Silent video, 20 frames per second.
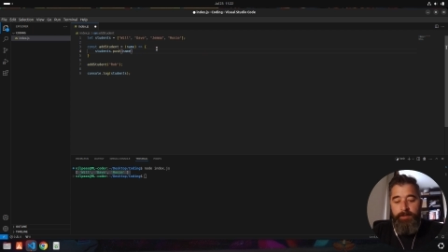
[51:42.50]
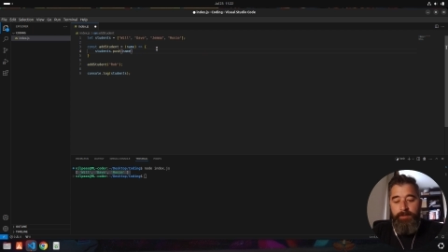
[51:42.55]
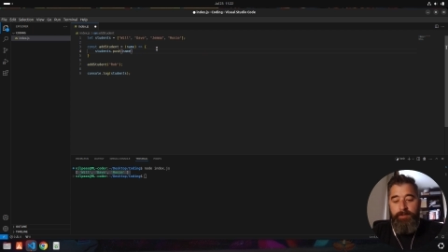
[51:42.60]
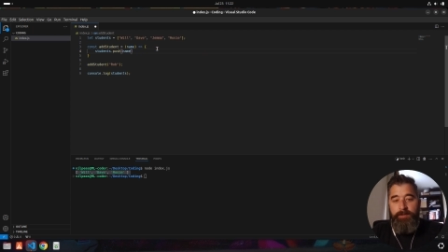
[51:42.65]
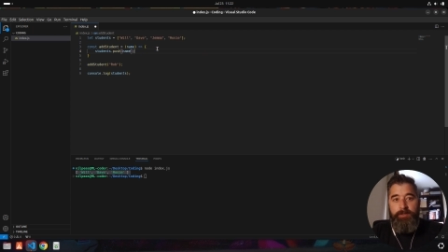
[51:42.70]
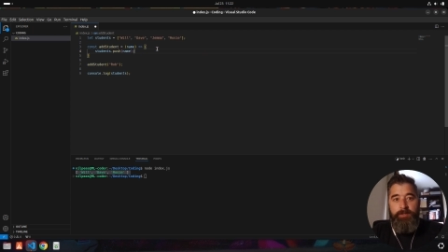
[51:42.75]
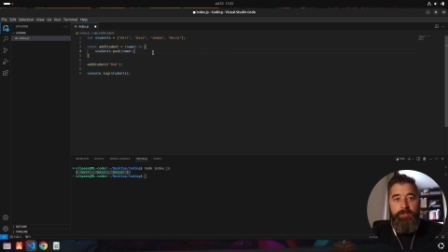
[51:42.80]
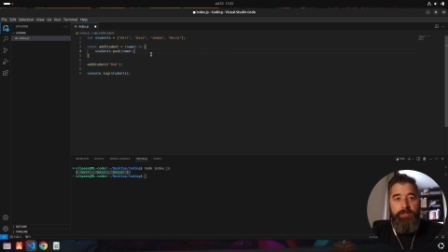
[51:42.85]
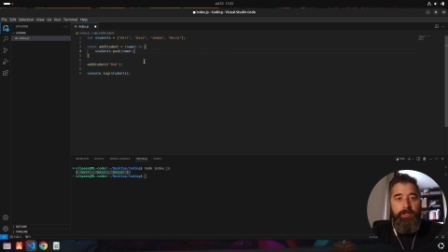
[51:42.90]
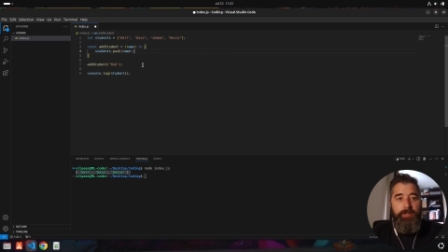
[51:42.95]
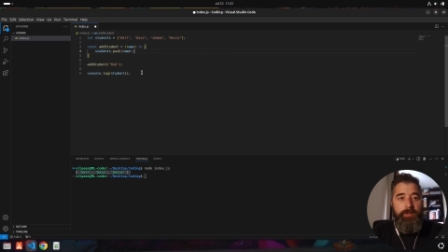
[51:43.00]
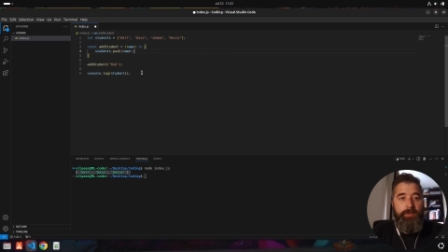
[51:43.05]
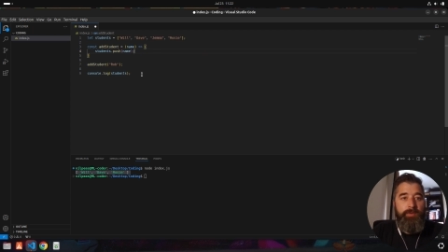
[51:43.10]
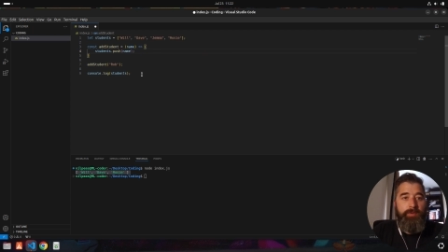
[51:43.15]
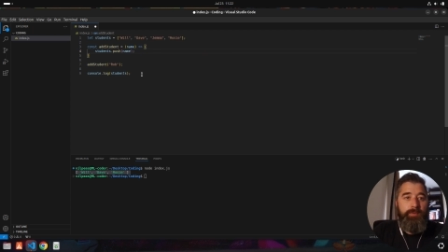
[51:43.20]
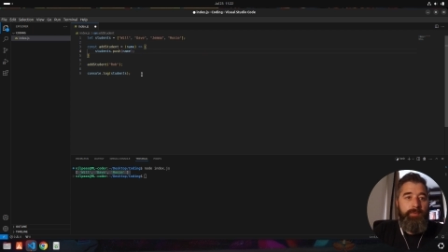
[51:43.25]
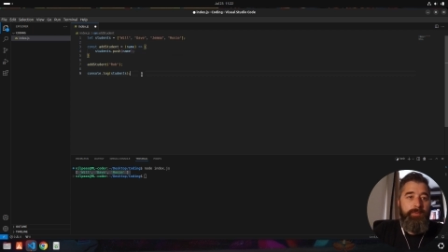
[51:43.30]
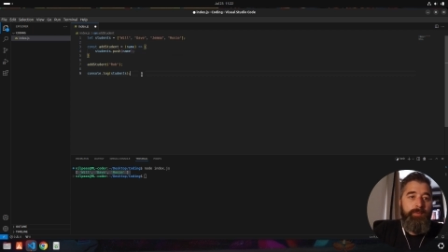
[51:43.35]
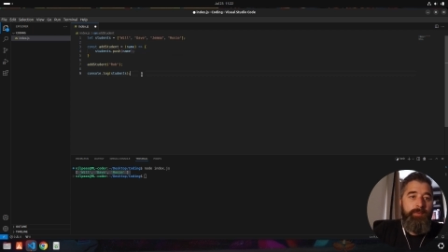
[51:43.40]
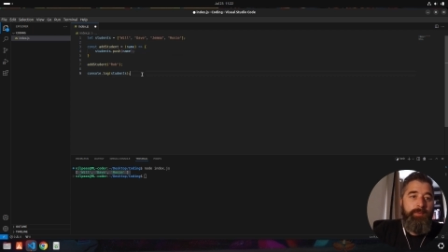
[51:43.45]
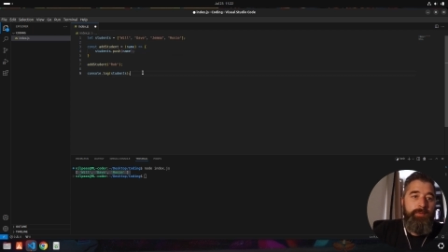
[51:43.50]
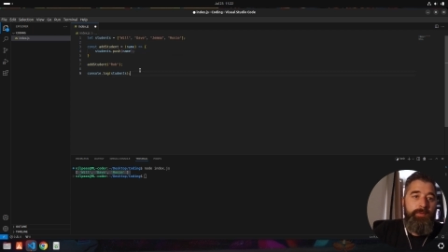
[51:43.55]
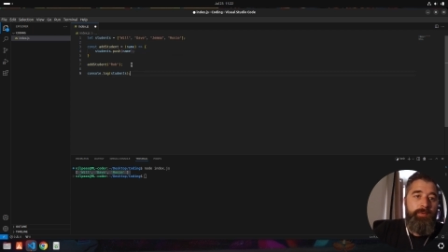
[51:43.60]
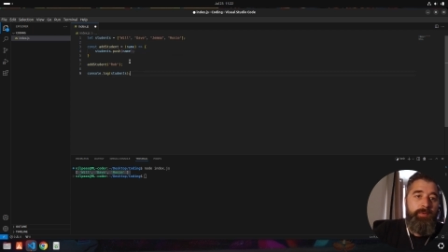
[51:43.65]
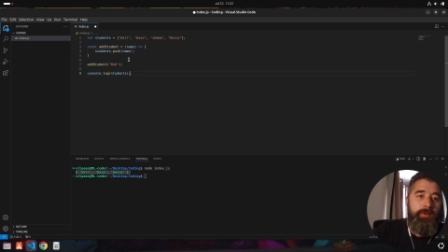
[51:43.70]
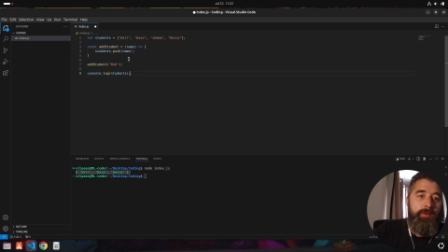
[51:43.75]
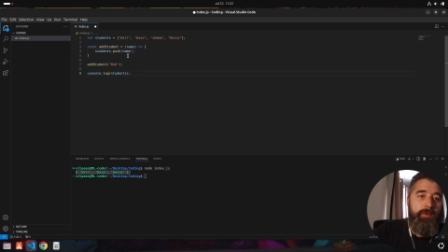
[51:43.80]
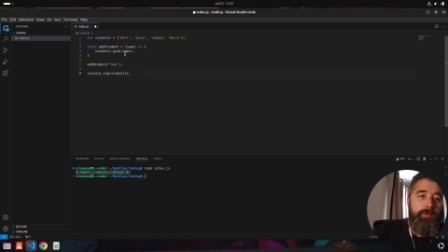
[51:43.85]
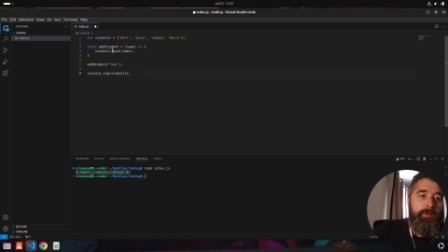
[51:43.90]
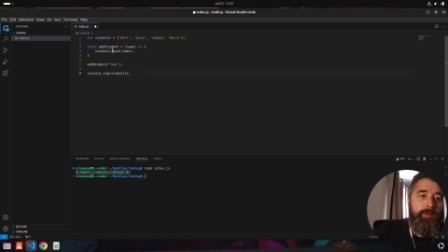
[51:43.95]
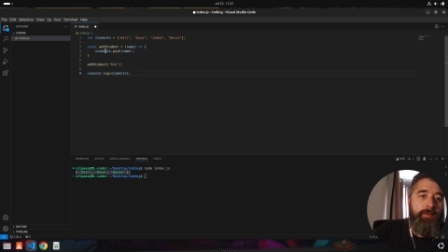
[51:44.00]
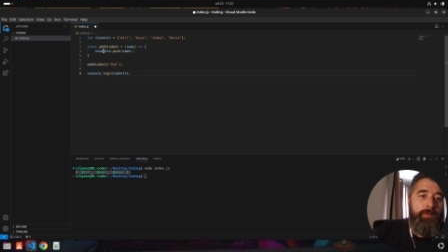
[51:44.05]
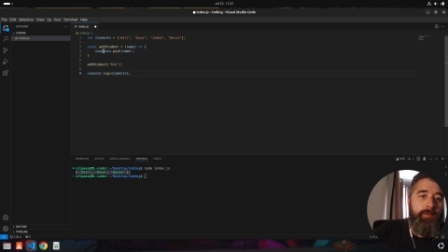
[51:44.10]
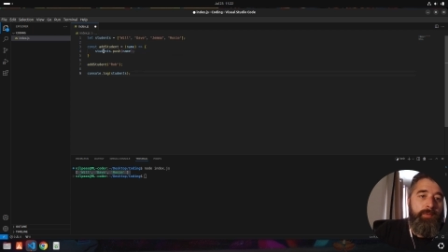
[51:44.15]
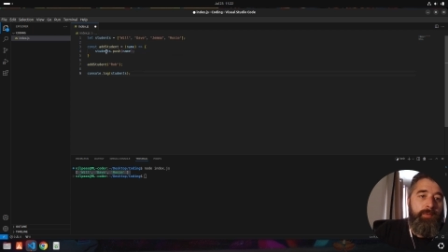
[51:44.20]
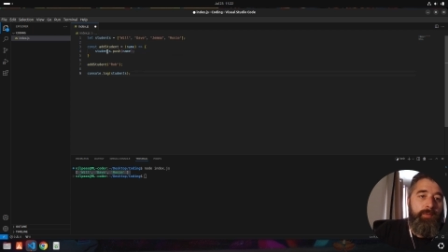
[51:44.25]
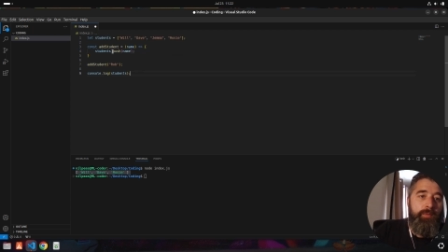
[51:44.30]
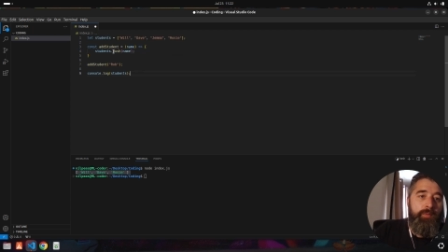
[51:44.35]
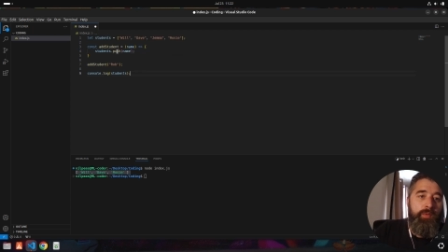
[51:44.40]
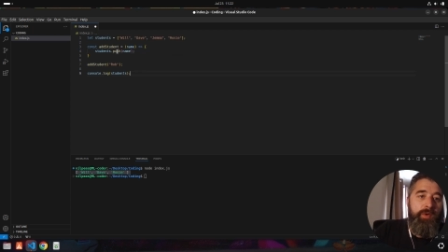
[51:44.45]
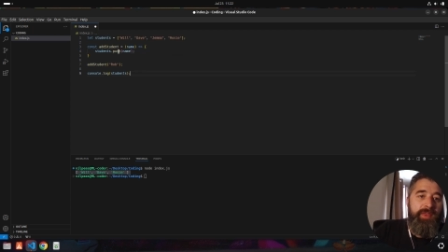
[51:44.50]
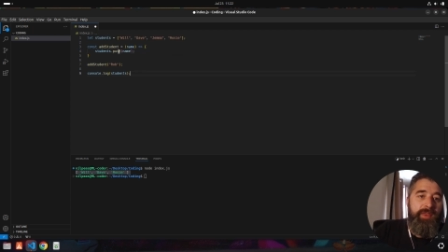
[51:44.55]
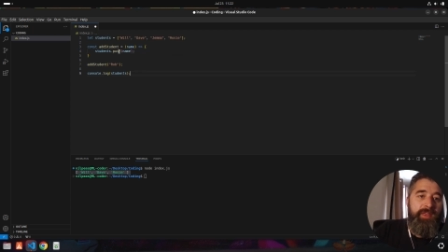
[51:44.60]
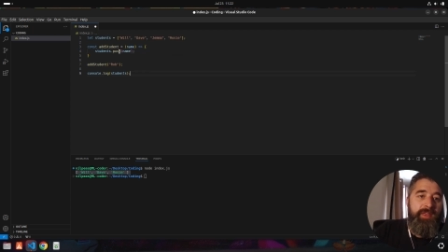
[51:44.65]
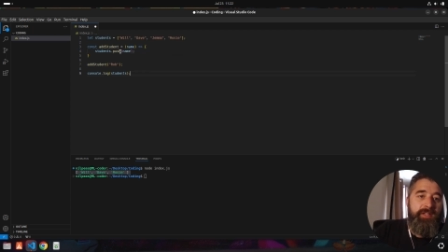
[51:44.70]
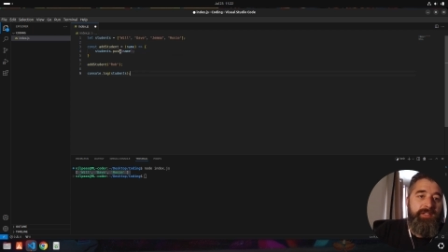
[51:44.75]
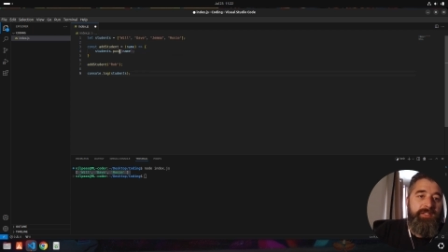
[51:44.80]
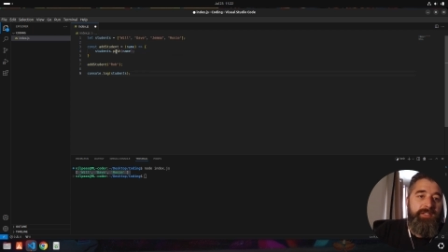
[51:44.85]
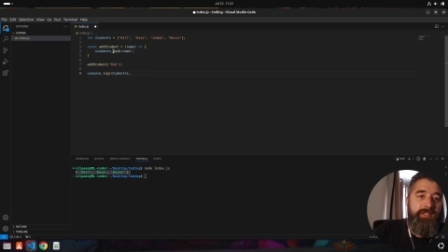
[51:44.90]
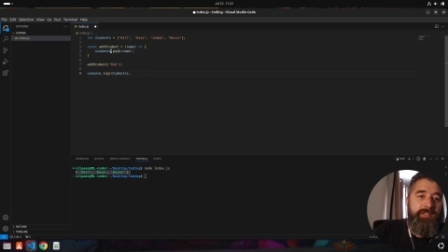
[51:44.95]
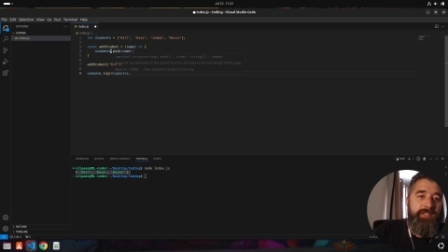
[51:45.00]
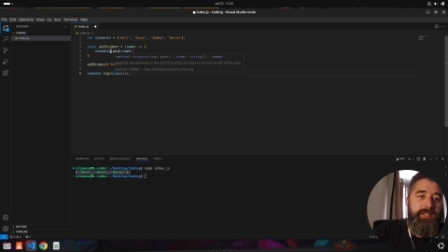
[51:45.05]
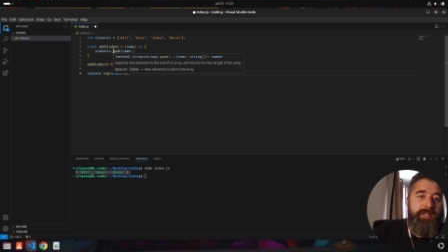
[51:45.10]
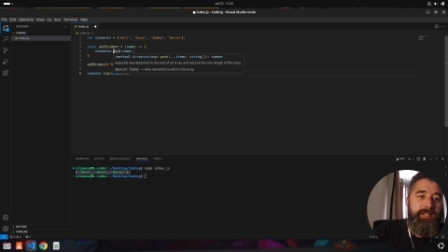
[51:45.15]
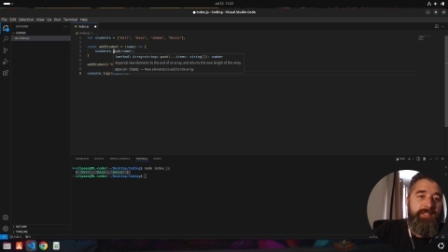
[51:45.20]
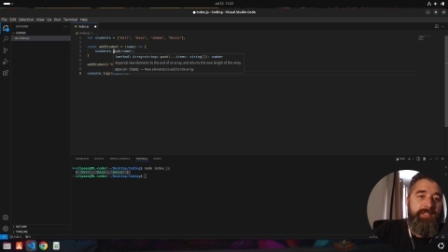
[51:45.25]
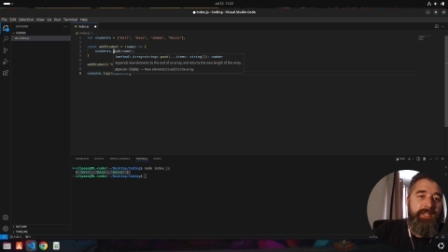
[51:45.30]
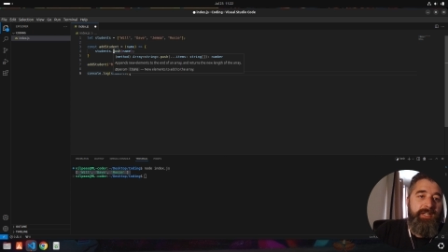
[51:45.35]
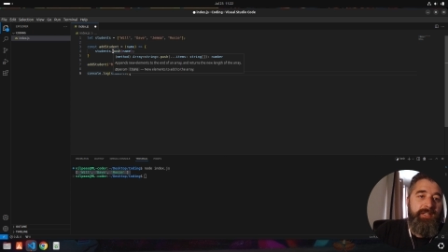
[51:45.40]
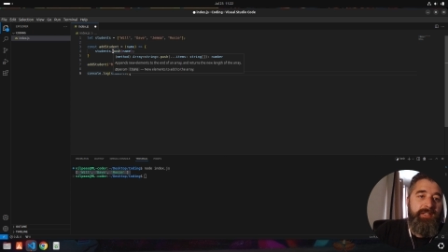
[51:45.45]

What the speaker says: So with this syntax here,